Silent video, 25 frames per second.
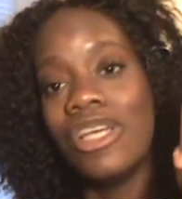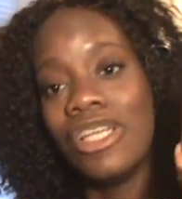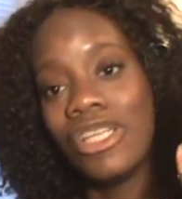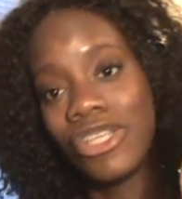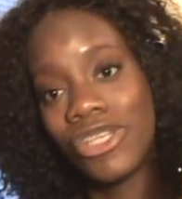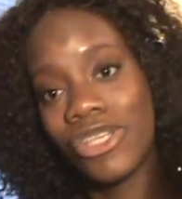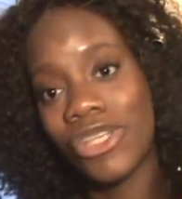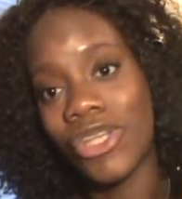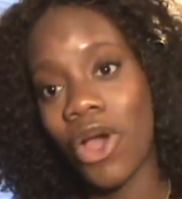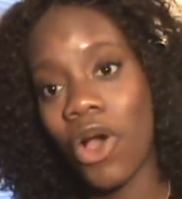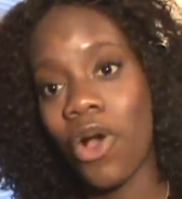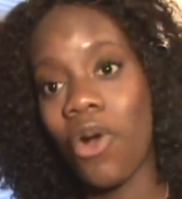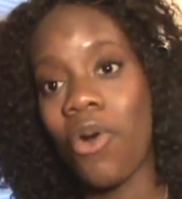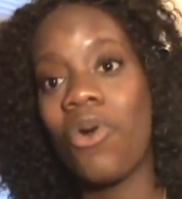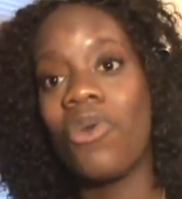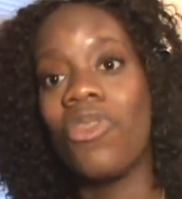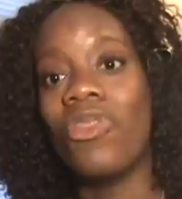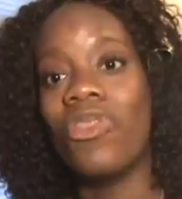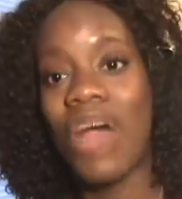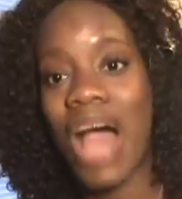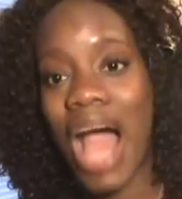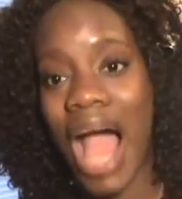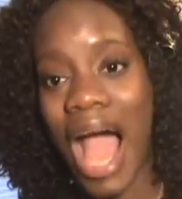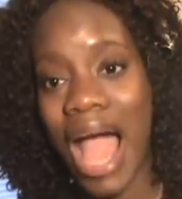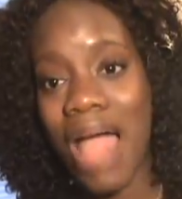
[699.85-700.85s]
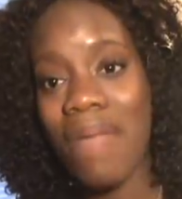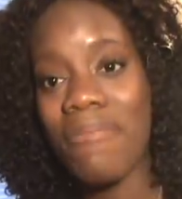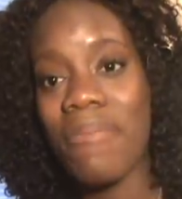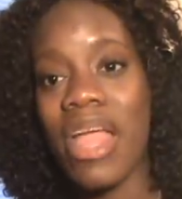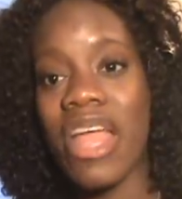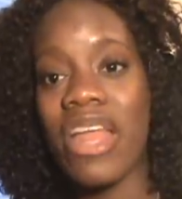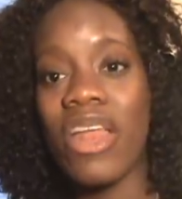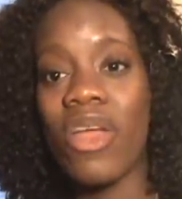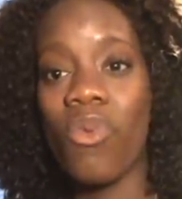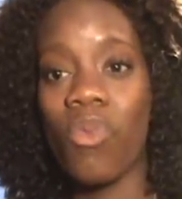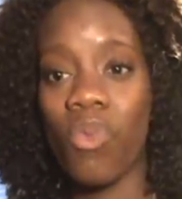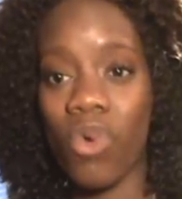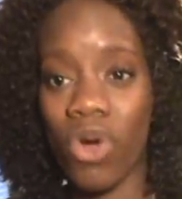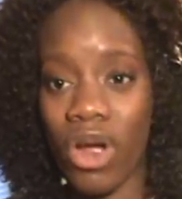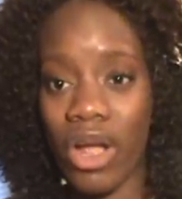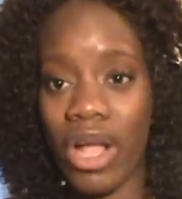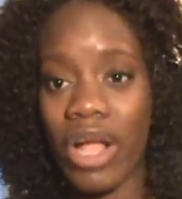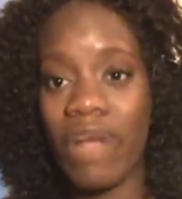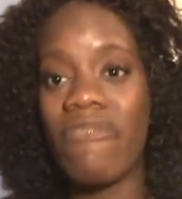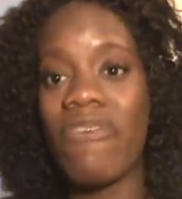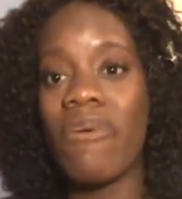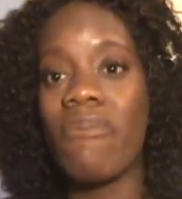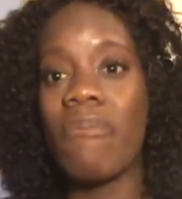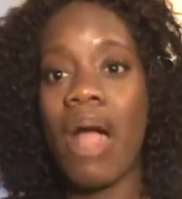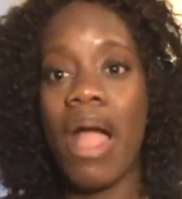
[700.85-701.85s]
So I made it
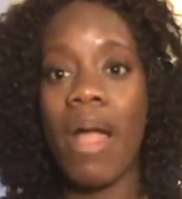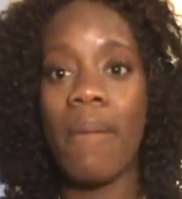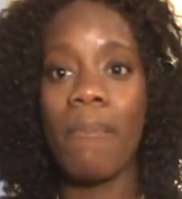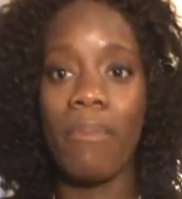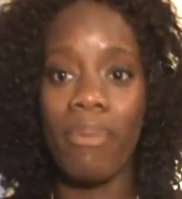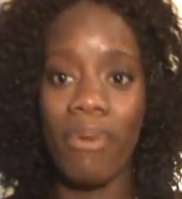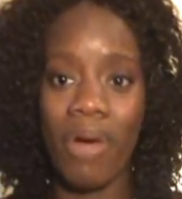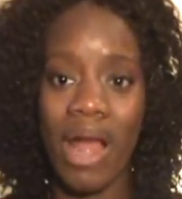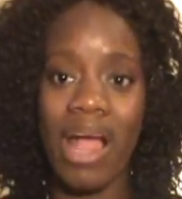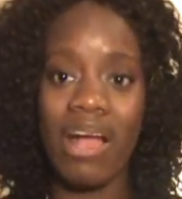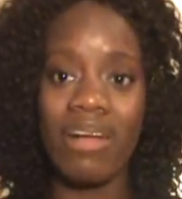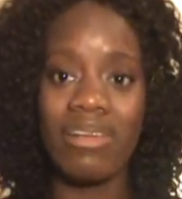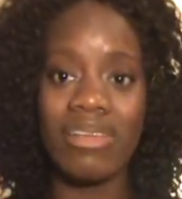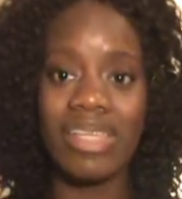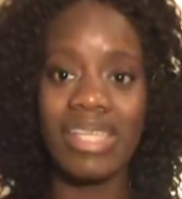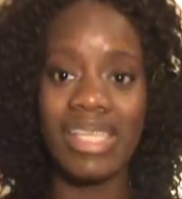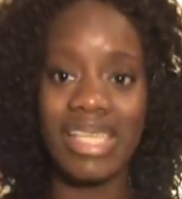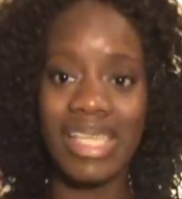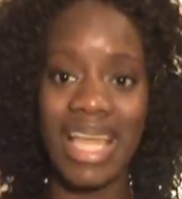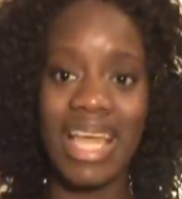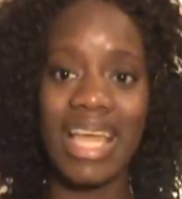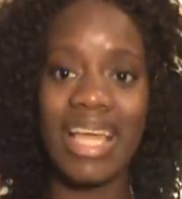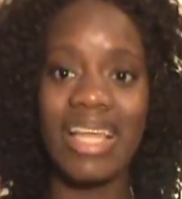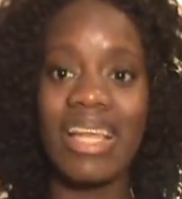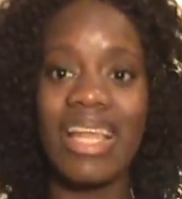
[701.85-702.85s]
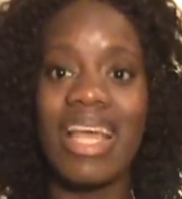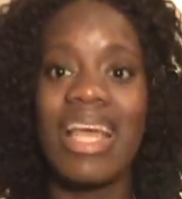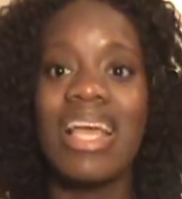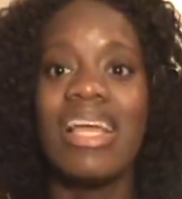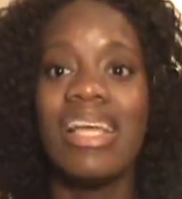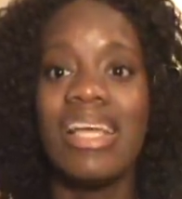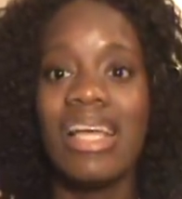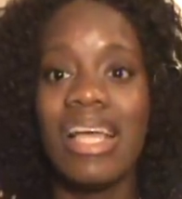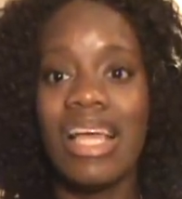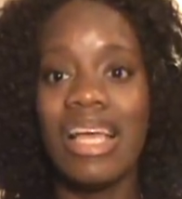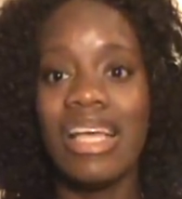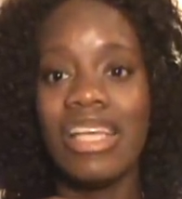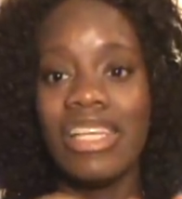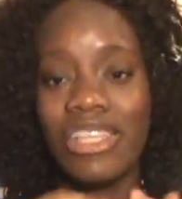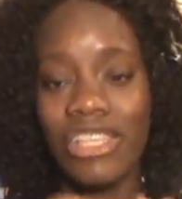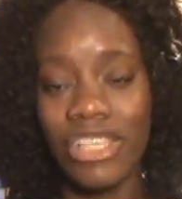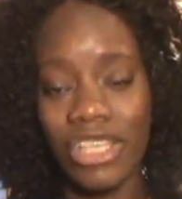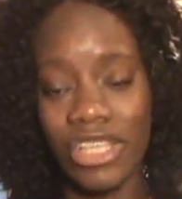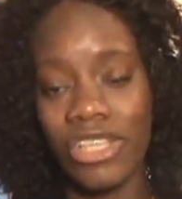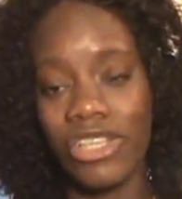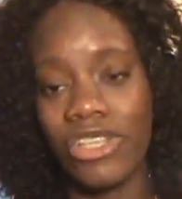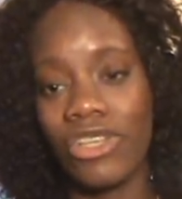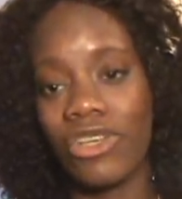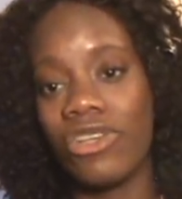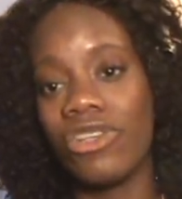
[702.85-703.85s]
work for my brown skin
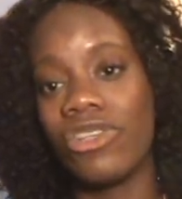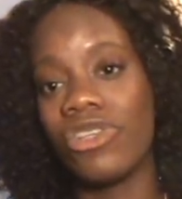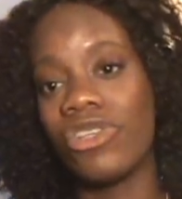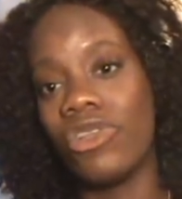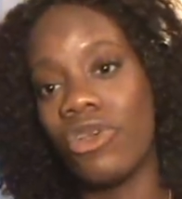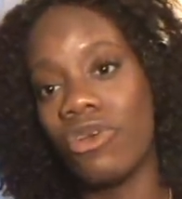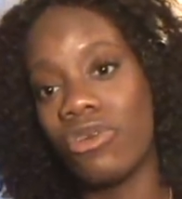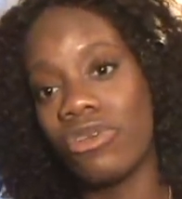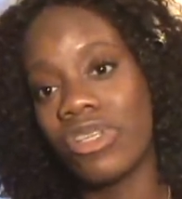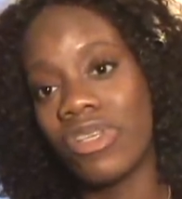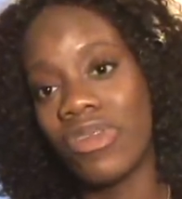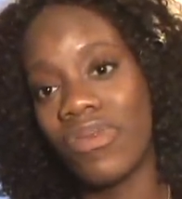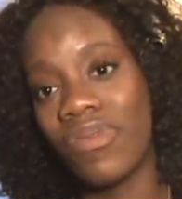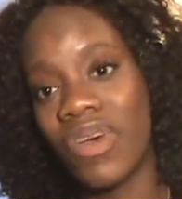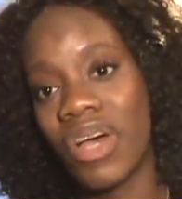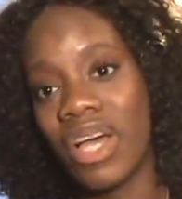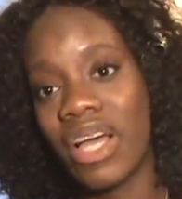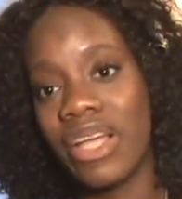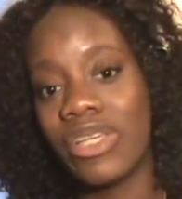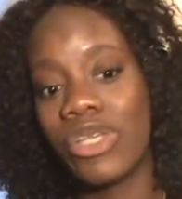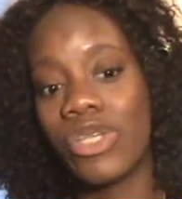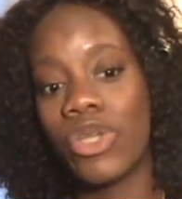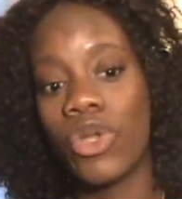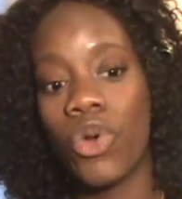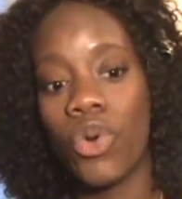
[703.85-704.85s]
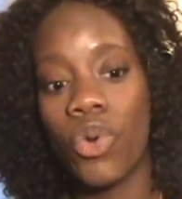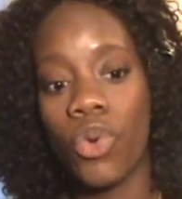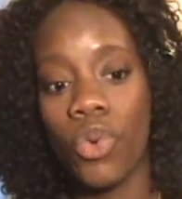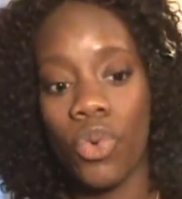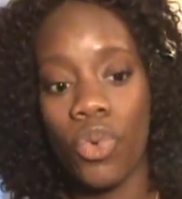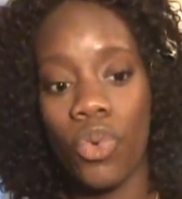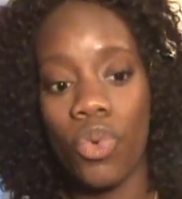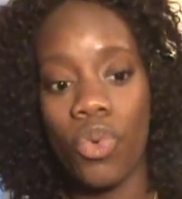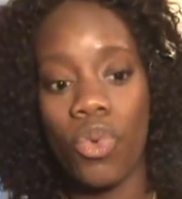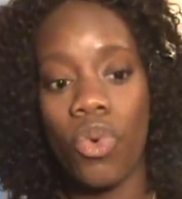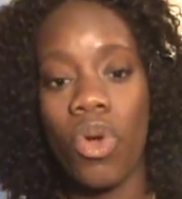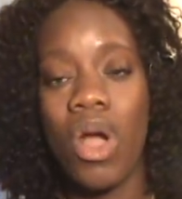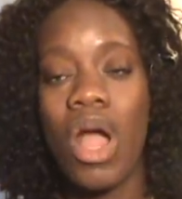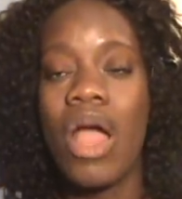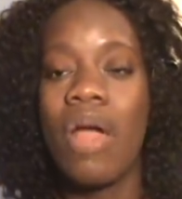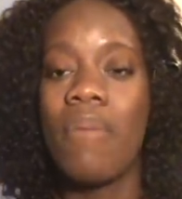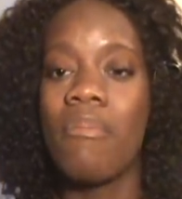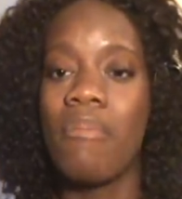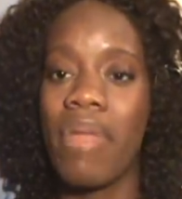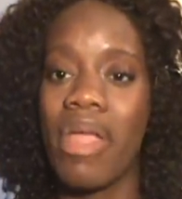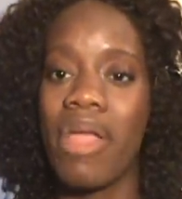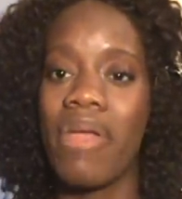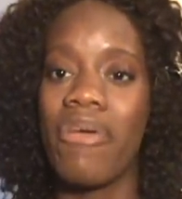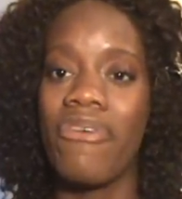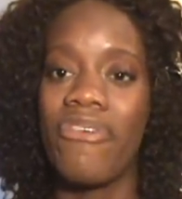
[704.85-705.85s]
sisters, those of us who
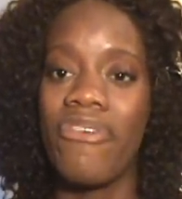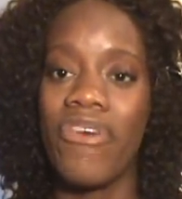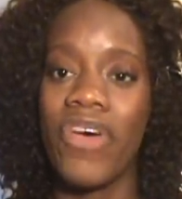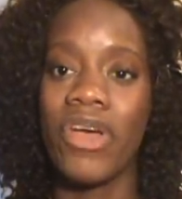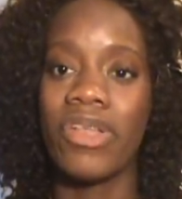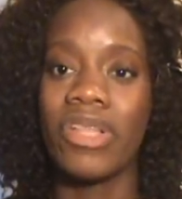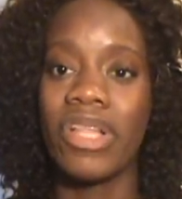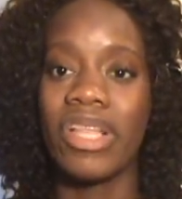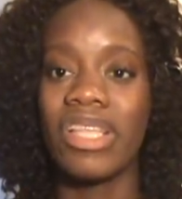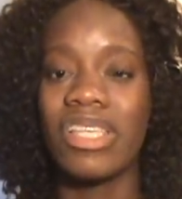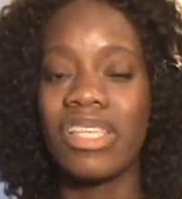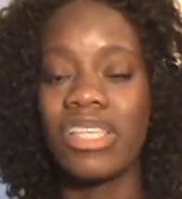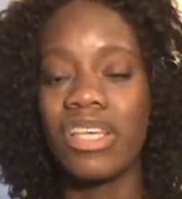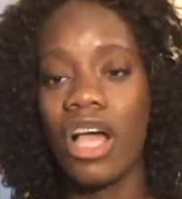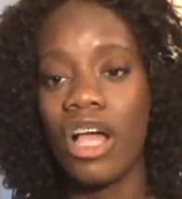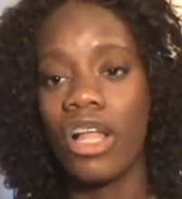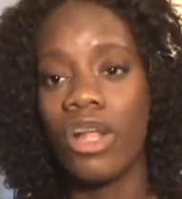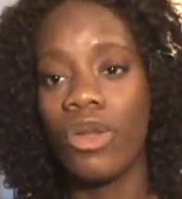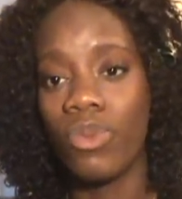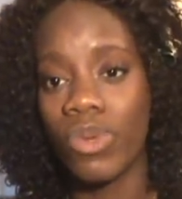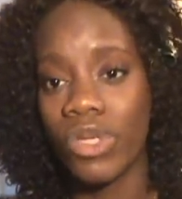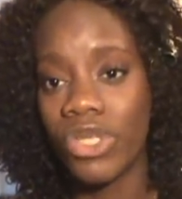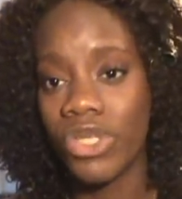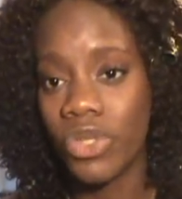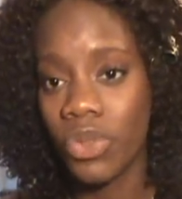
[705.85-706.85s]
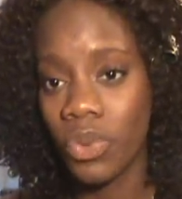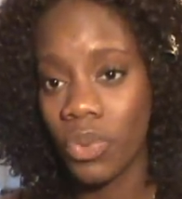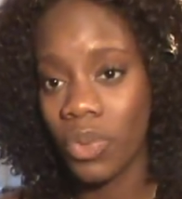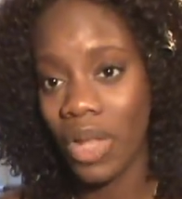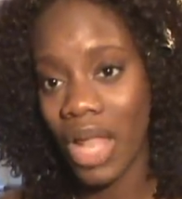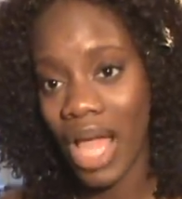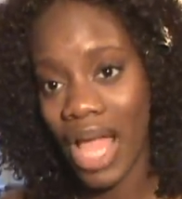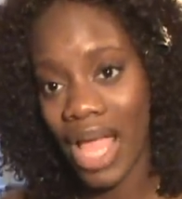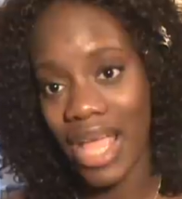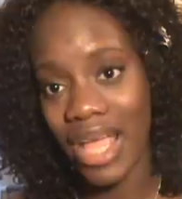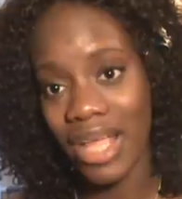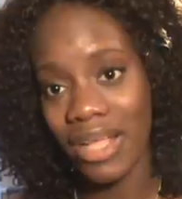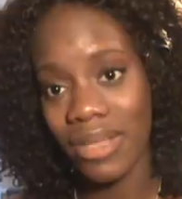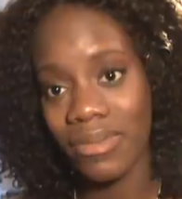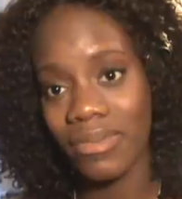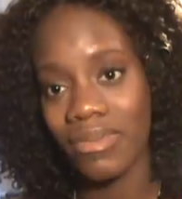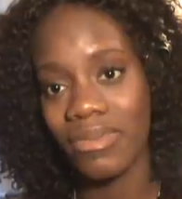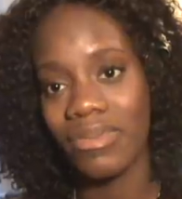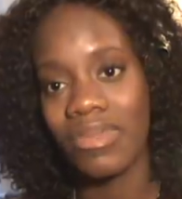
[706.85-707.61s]
may have felt that this color was too light.